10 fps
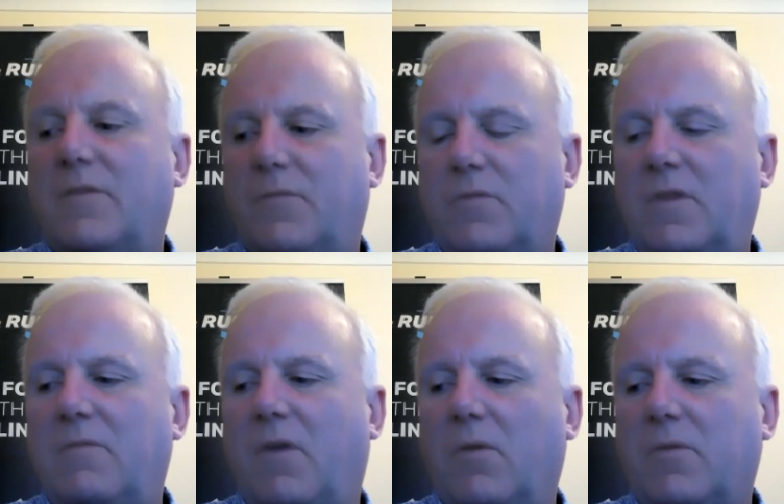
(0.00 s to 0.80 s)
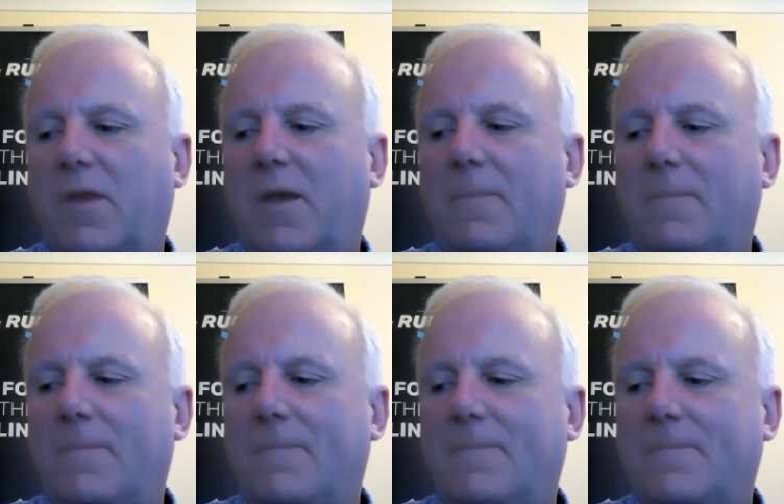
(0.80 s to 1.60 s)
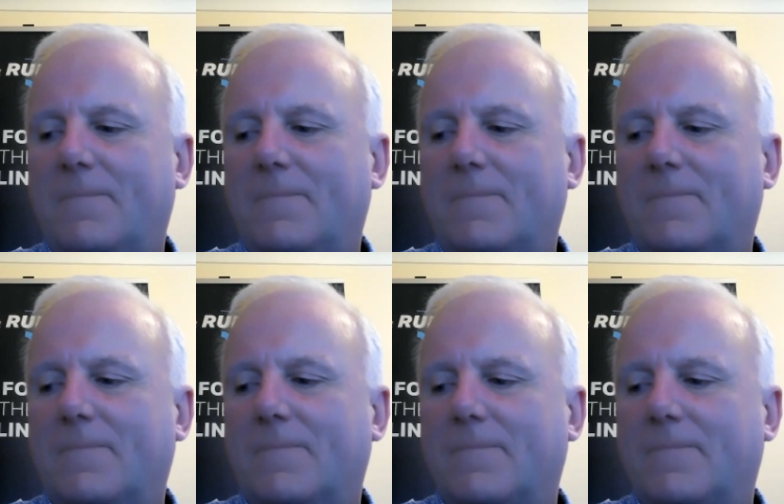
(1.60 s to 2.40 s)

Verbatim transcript: for DVOLC, yeah? Yes, yes,